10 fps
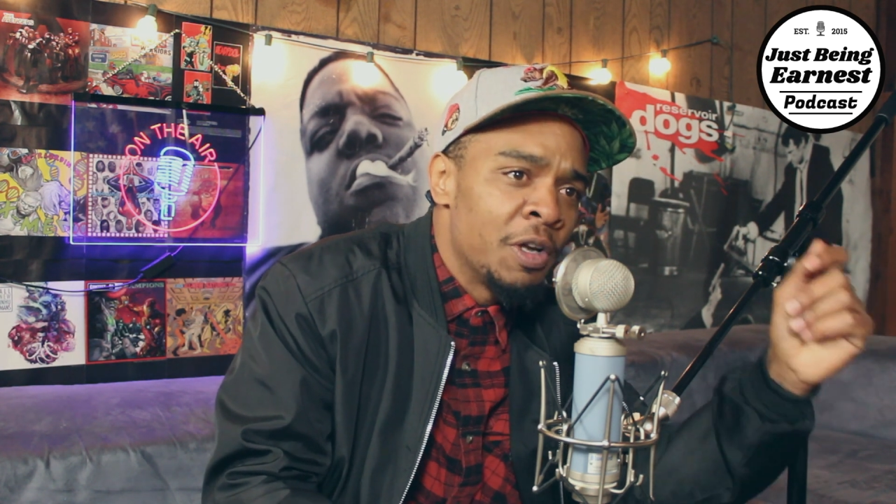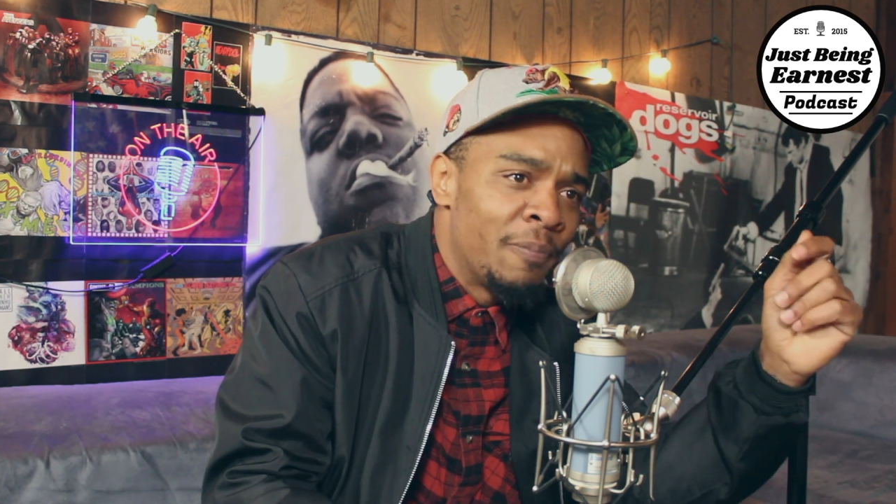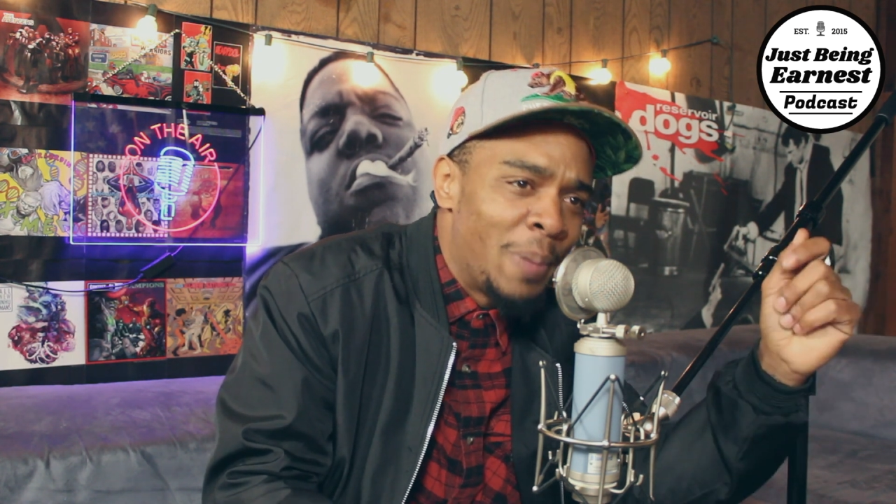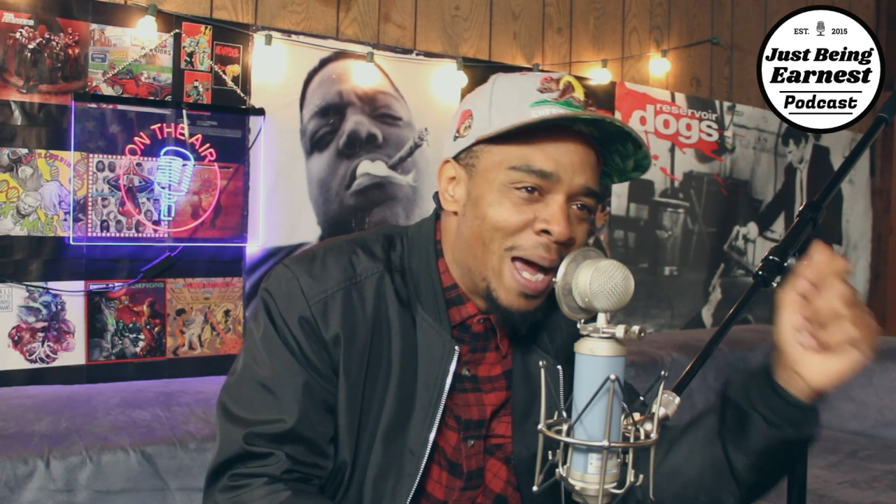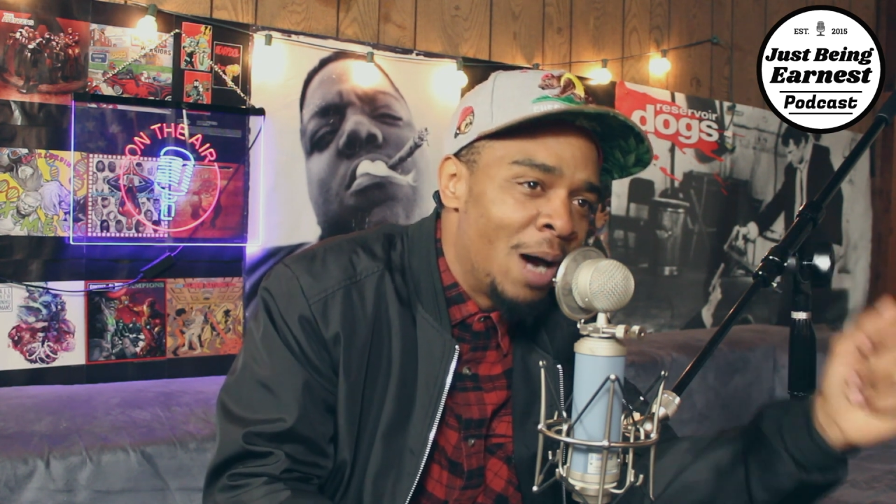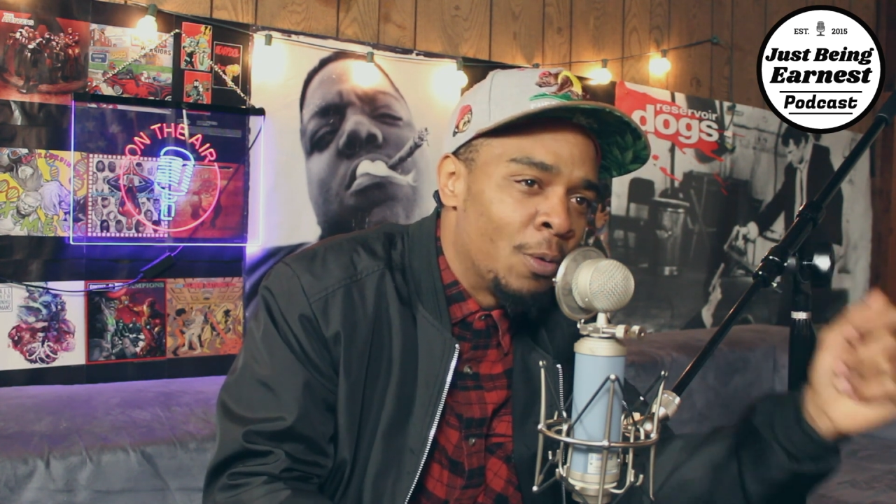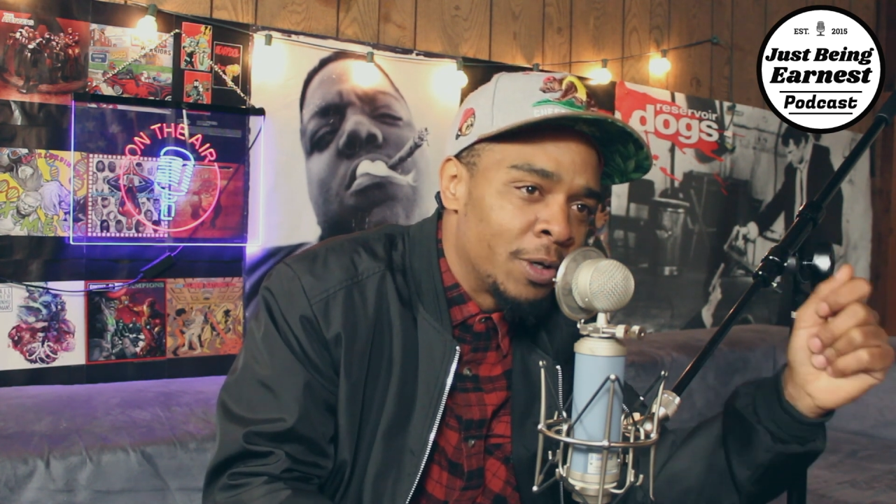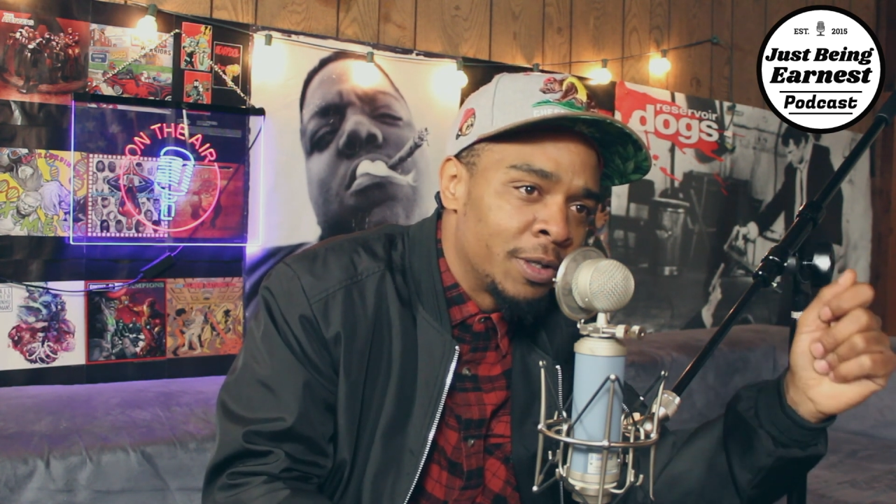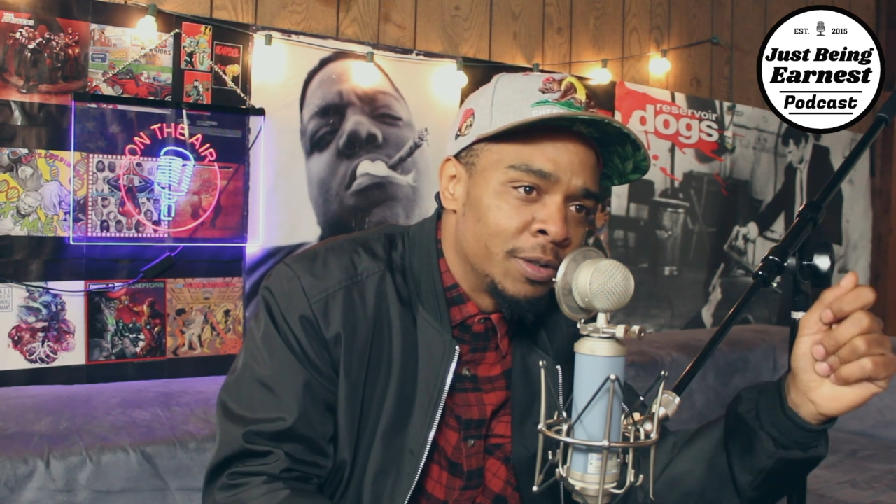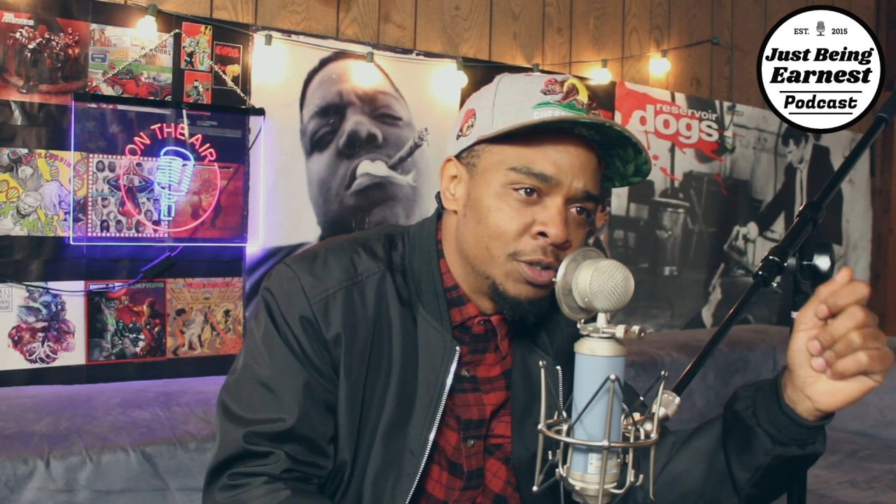of
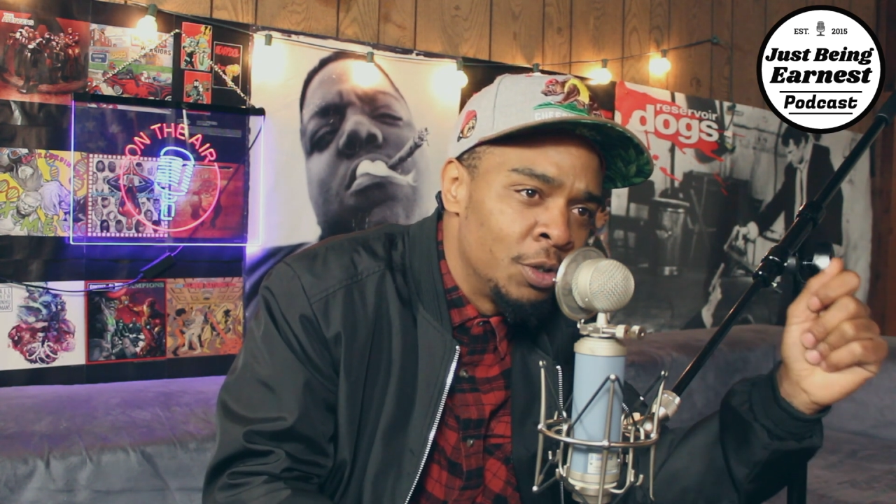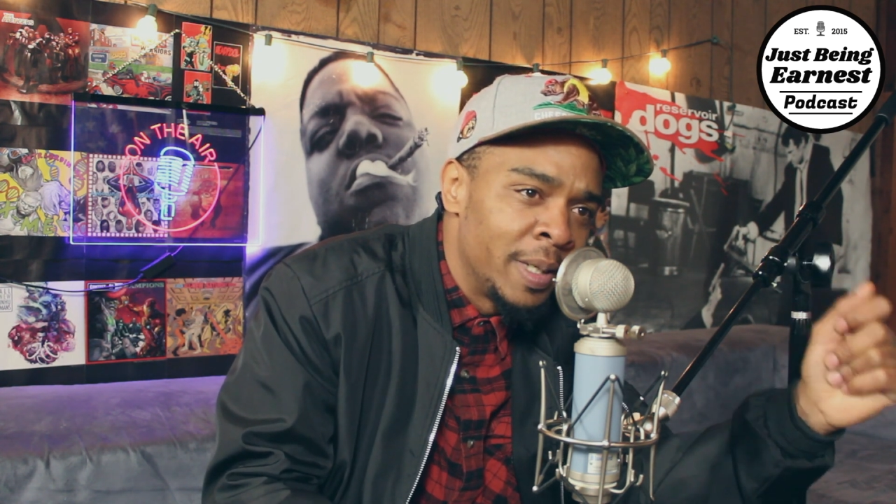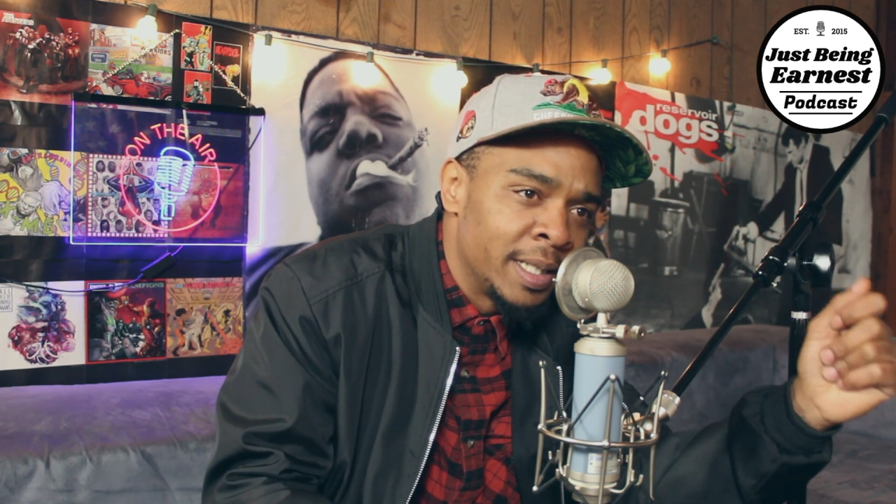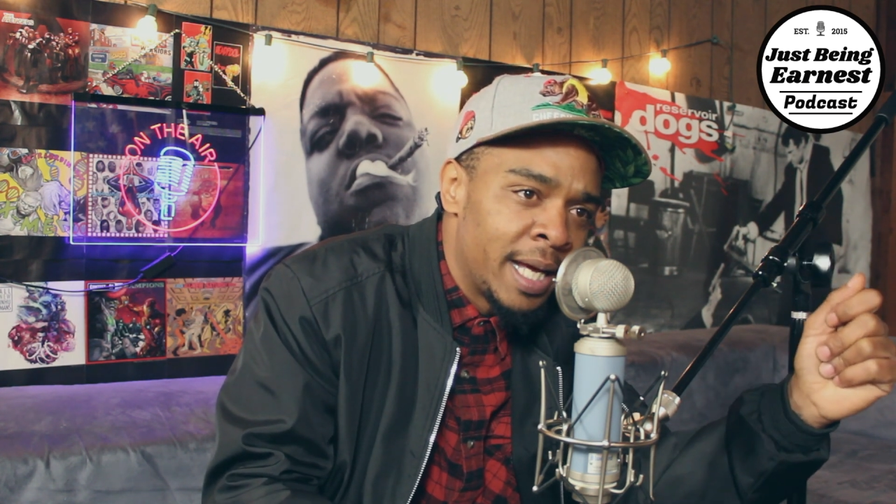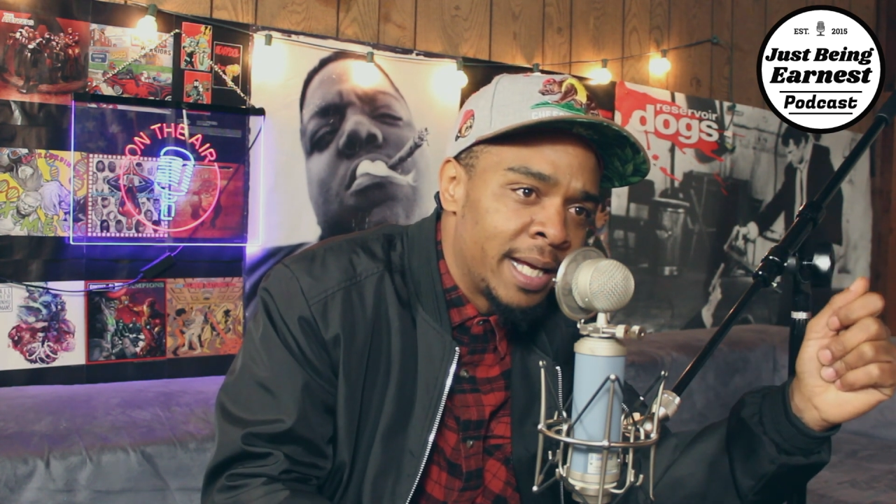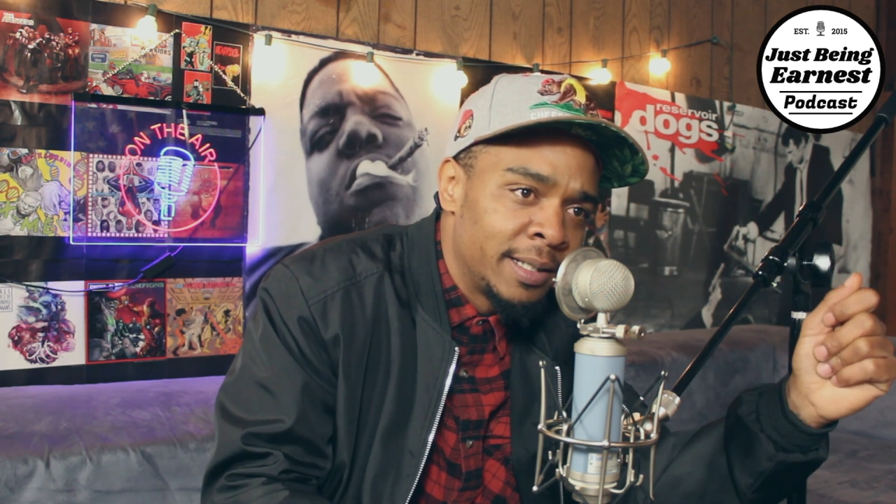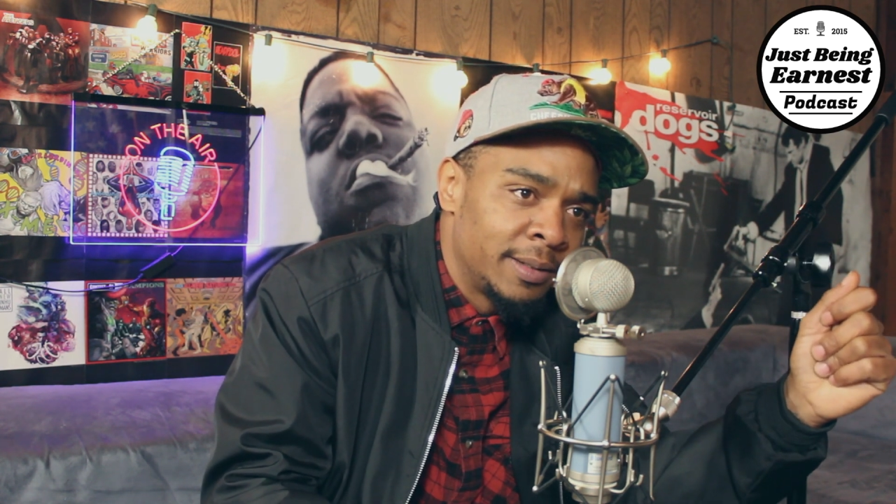power doing that.